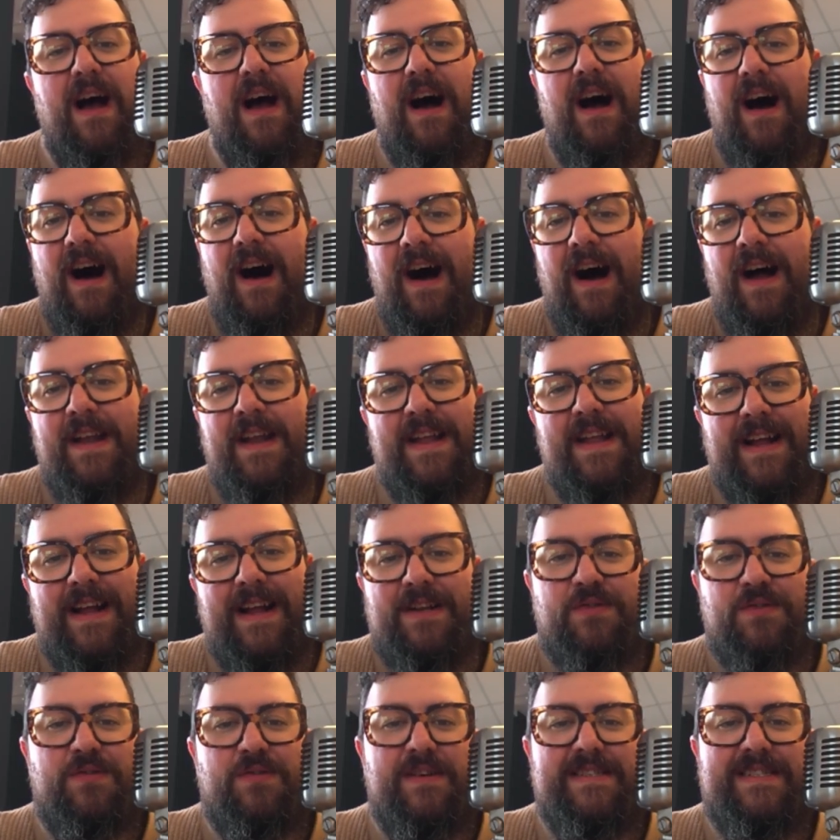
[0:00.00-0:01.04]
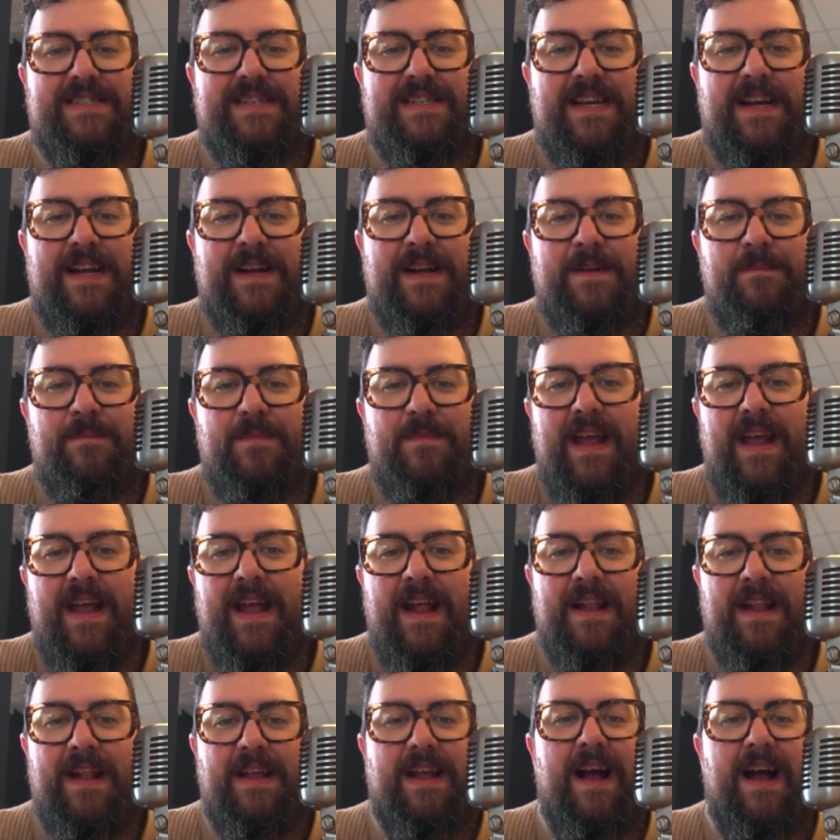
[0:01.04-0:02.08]
uninteresting
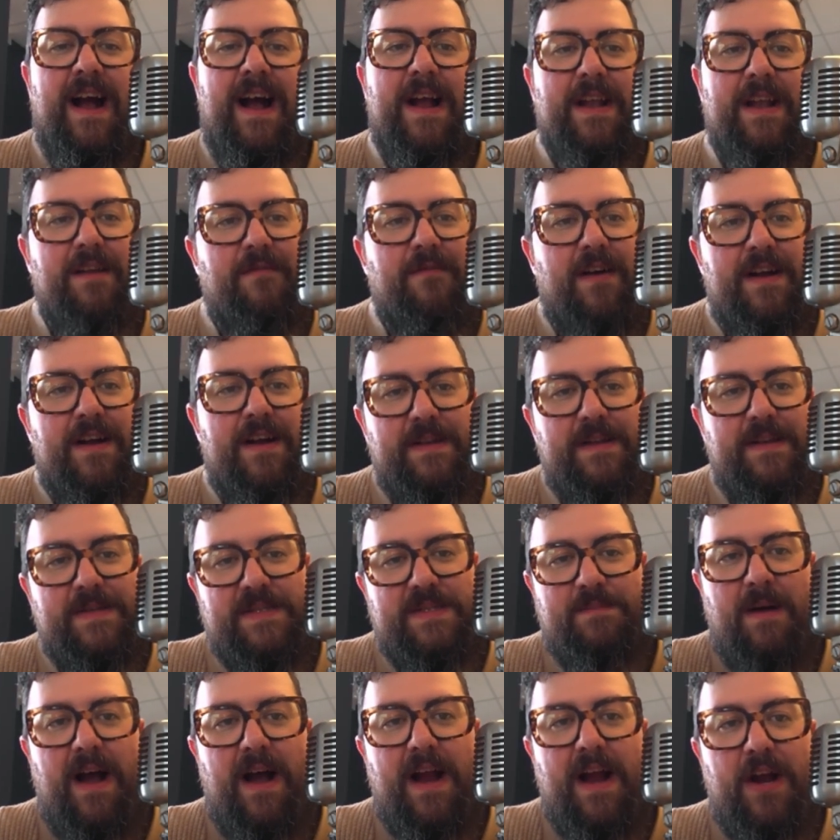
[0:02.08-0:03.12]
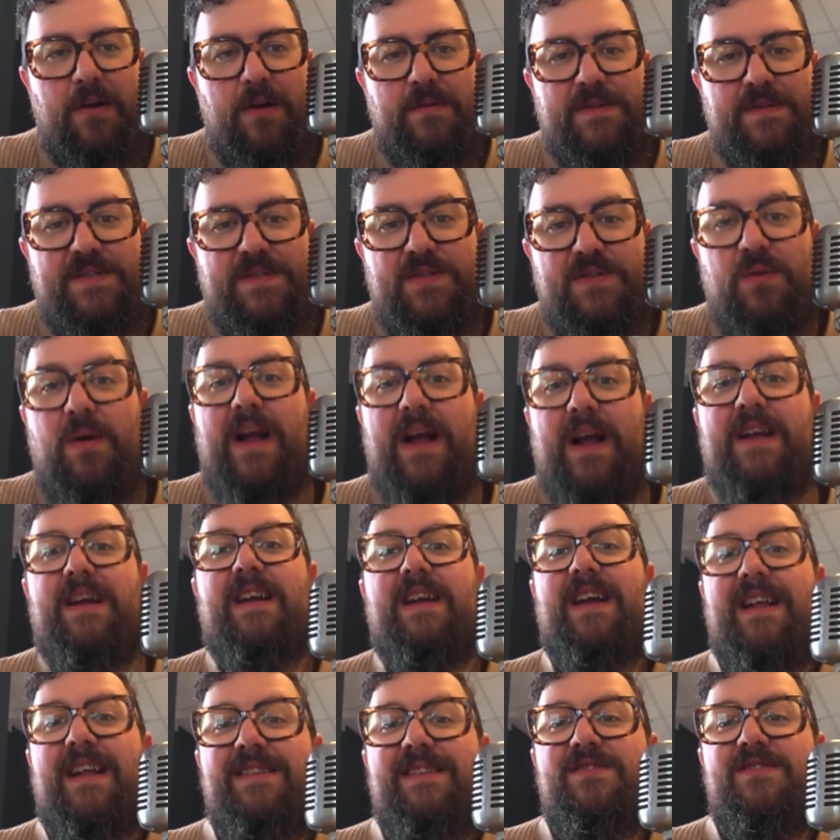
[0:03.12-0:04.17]
and kind of uninspired. So,
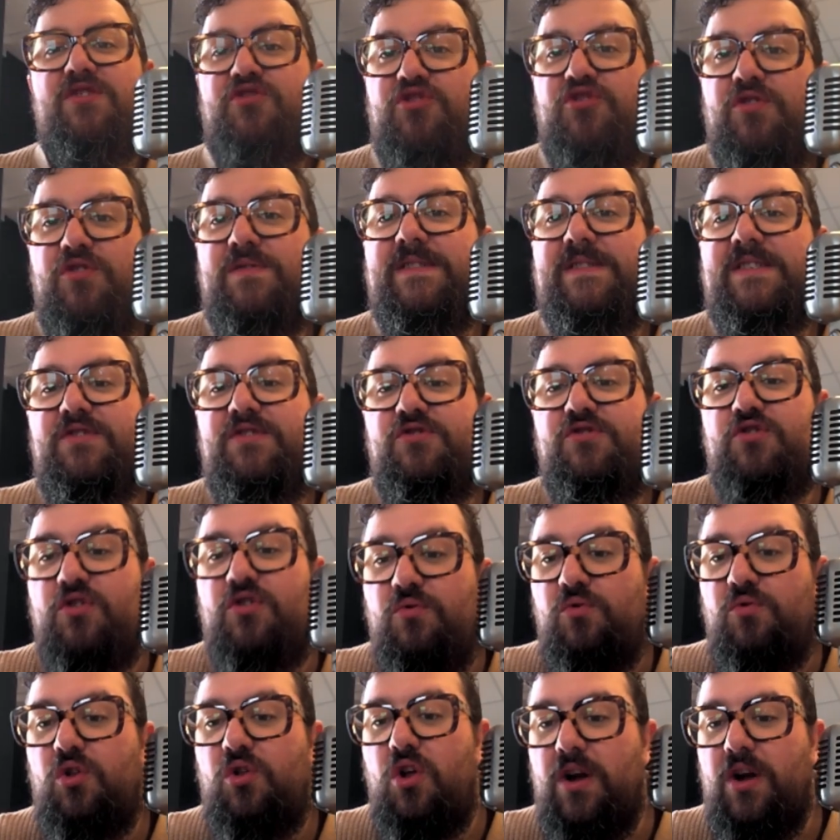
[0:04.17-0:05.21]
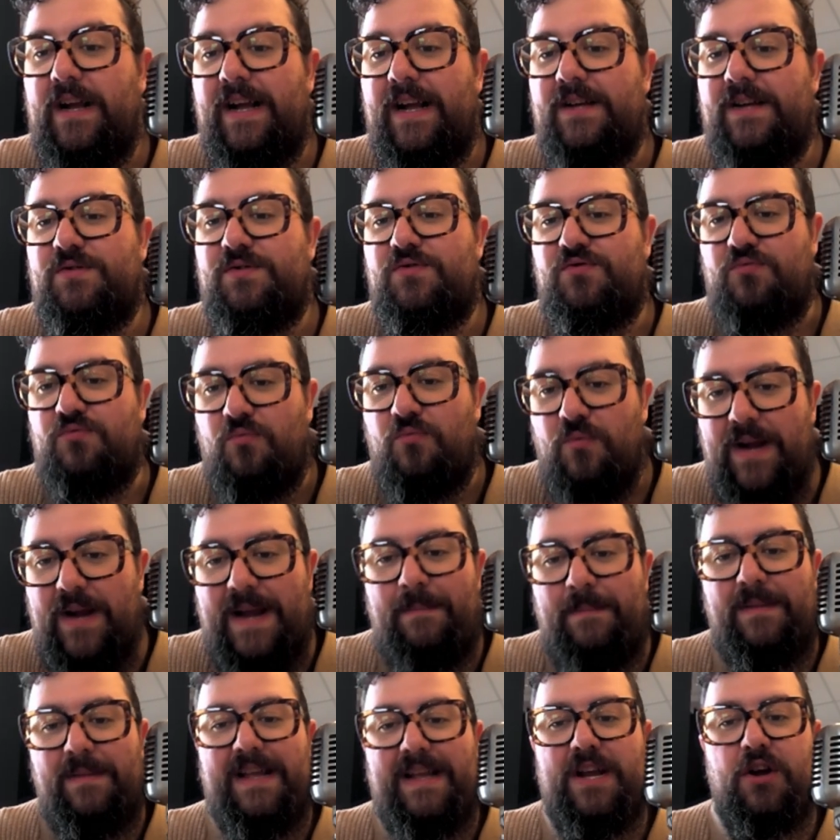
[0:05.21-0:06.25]
the jerseys do look
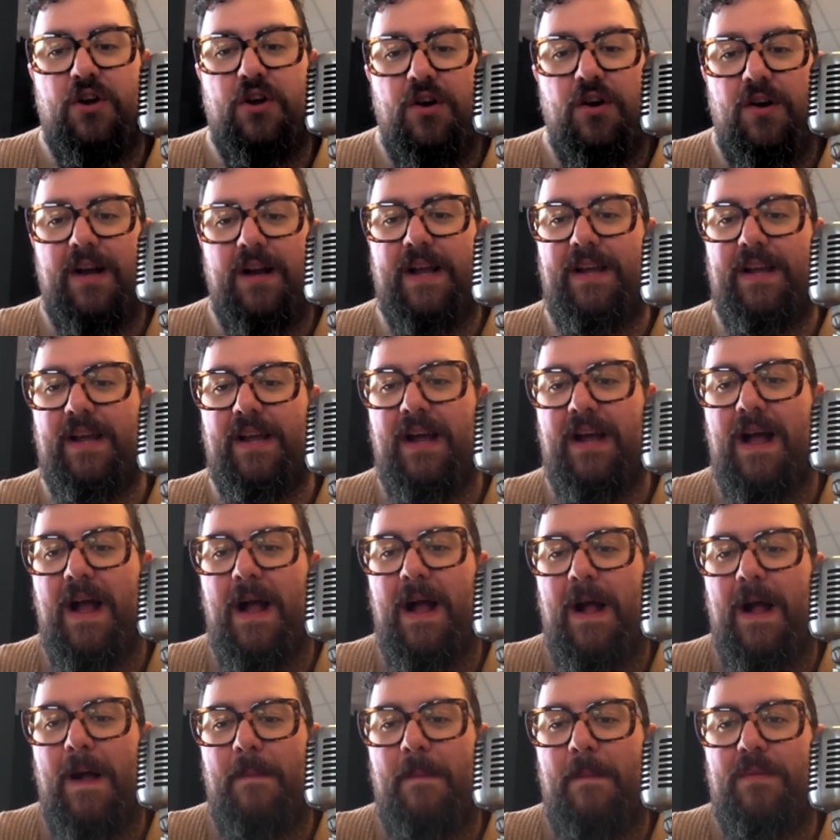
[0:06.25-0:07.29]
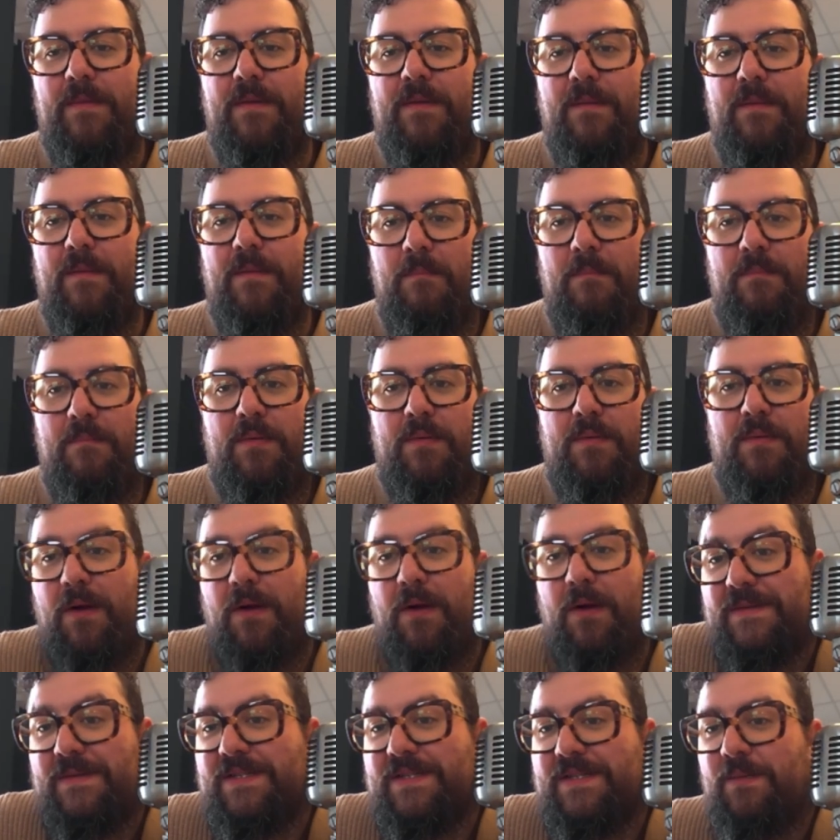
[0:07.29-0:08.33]
extremely good, but
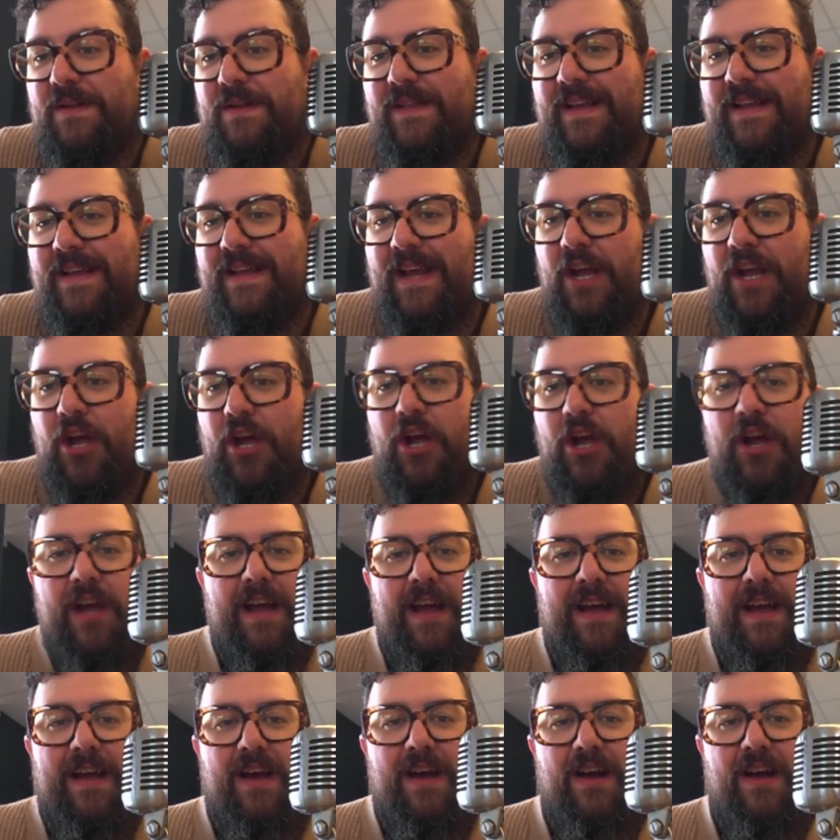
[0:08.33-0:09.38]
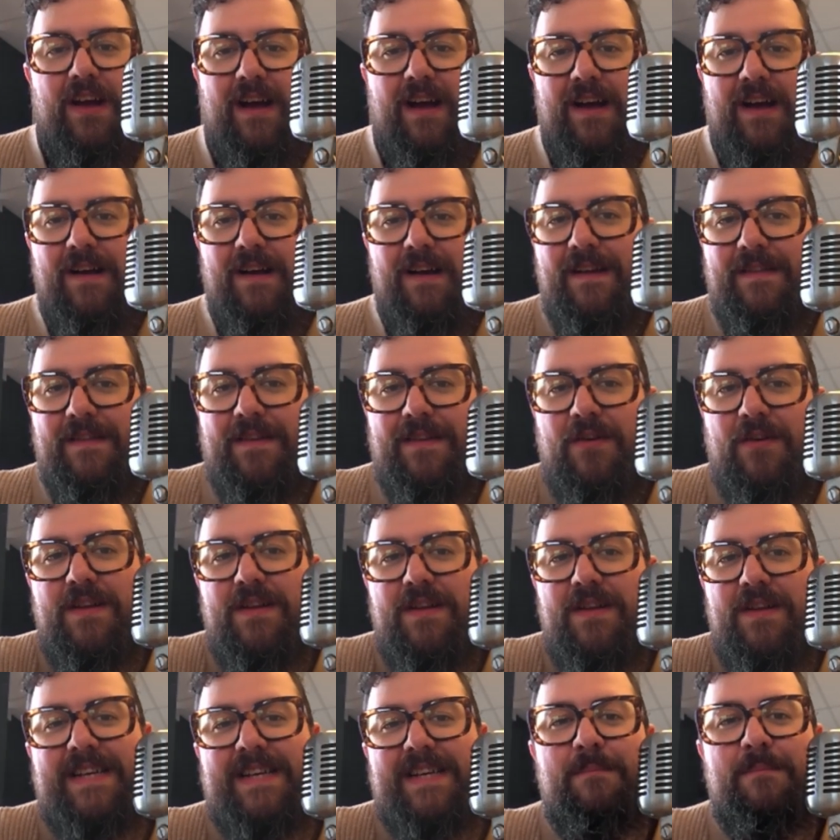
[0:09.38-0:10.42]
ultimately, they're on
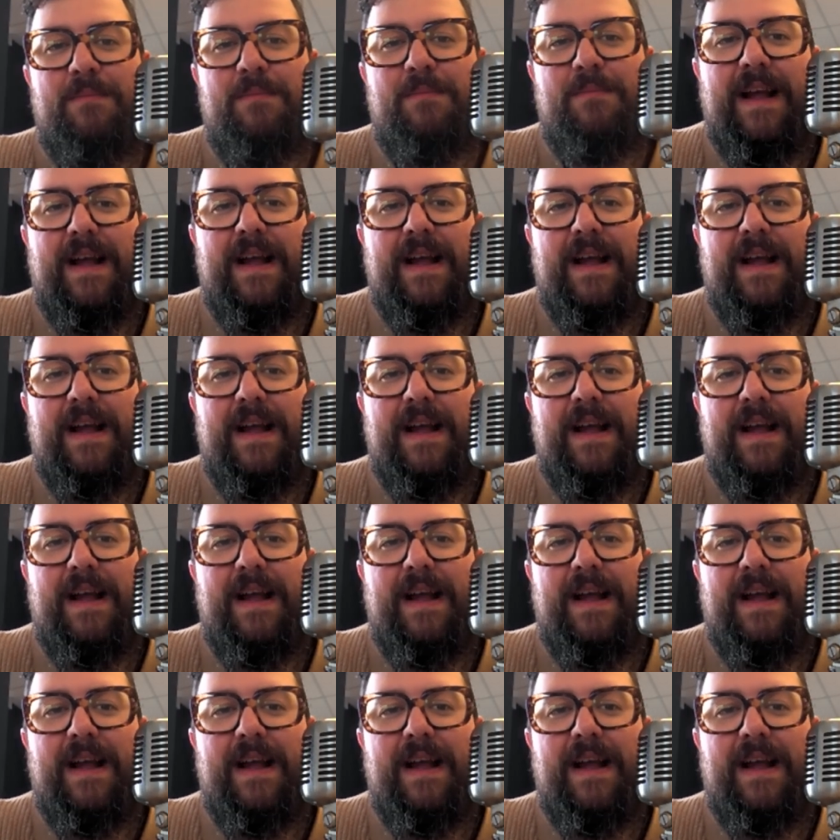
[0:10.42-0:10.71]
a template.